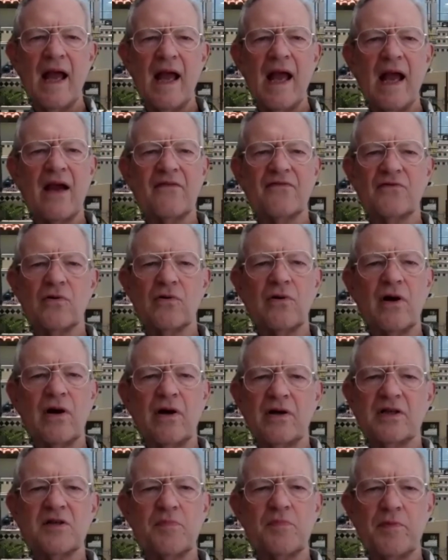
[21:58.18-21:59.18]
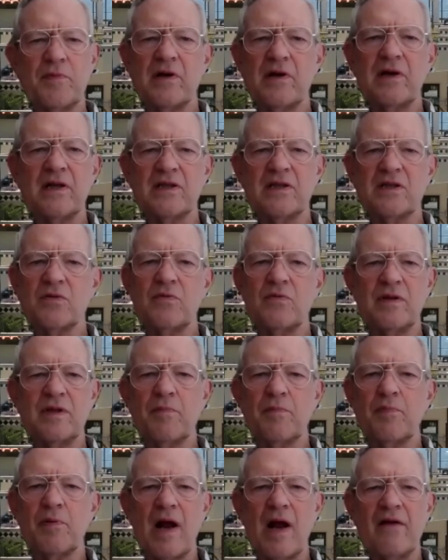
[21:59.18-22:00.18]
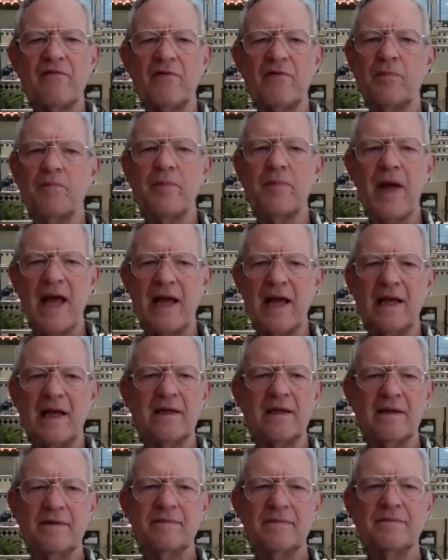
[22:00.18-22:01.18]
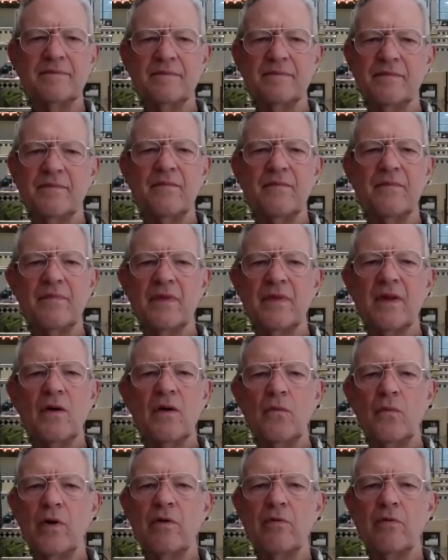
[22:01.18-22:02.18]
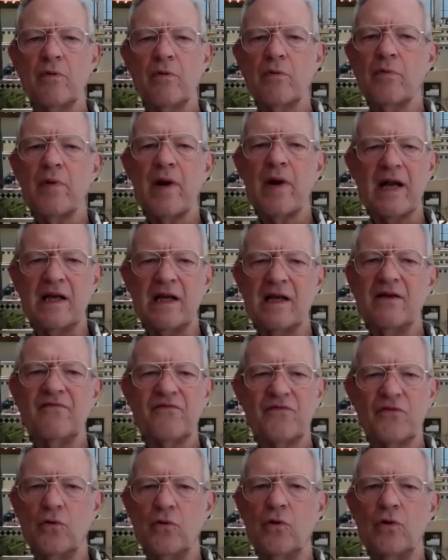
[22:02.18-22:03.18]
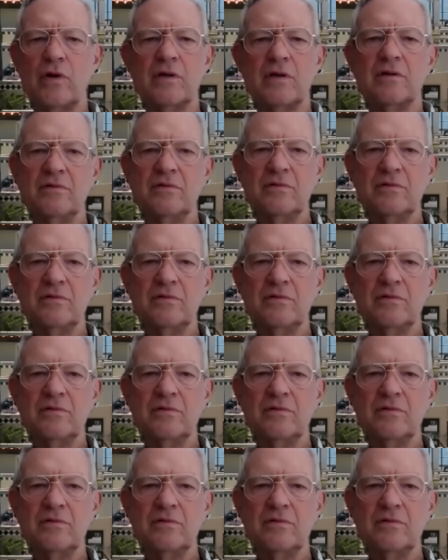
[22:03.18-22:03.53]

After our experience with the private bank, we were ready for